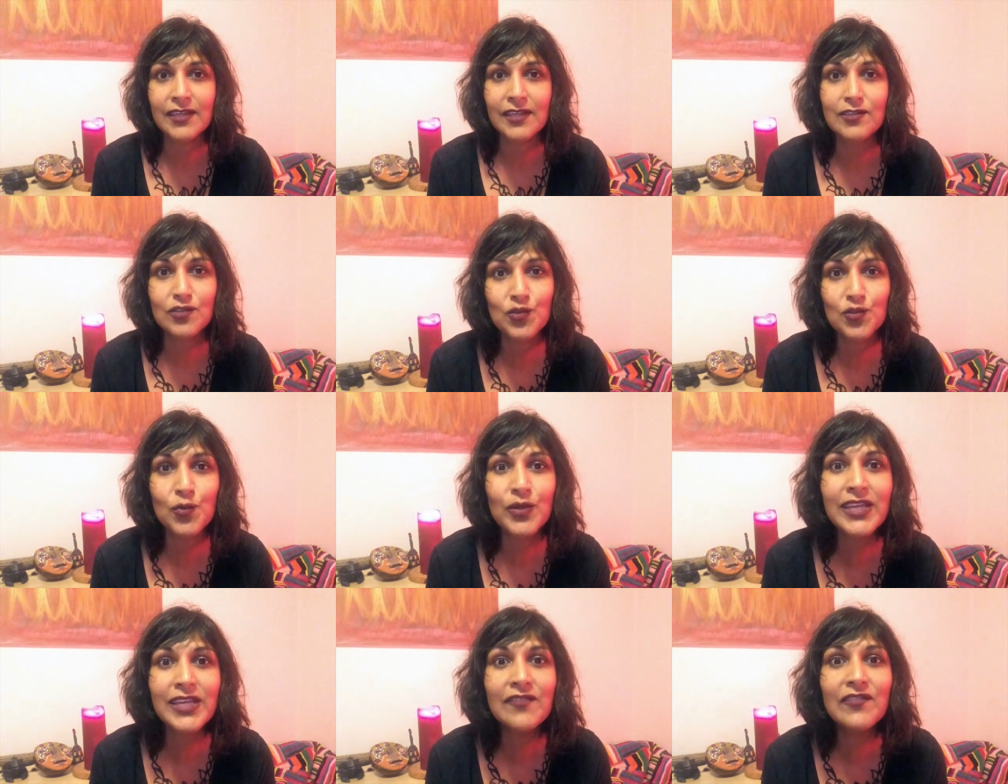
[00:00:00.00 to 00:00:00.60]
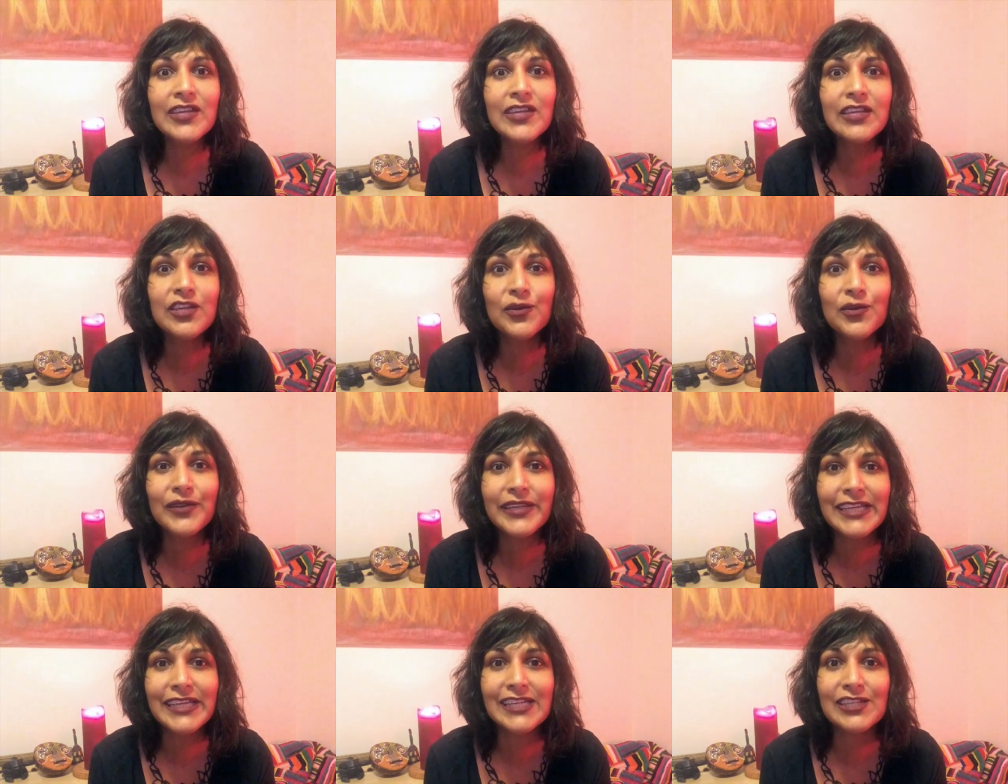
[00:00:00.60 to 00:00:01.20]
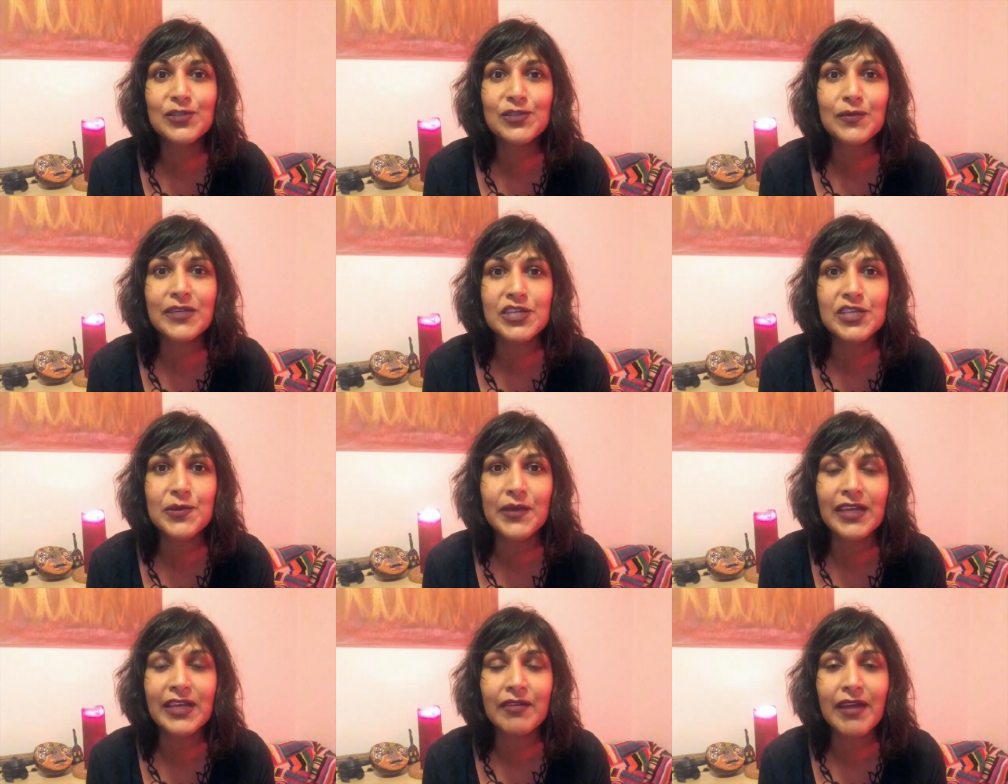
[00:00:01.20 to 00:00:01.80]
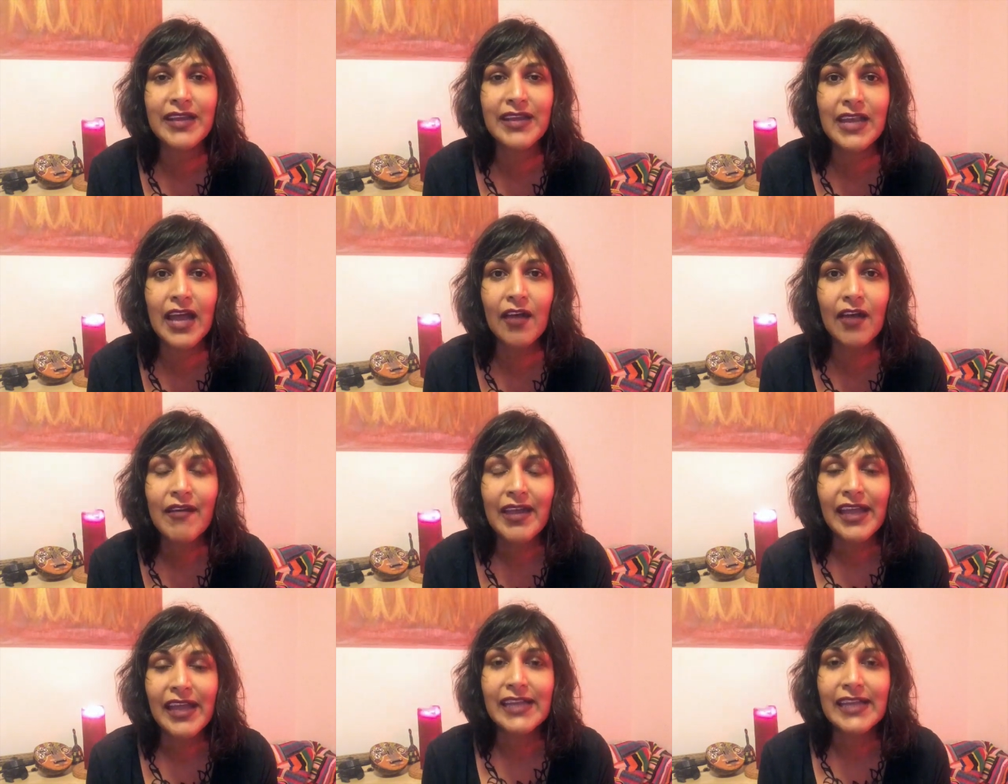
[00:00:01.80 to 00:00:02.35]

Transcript: so, whatever you need to be doing right now,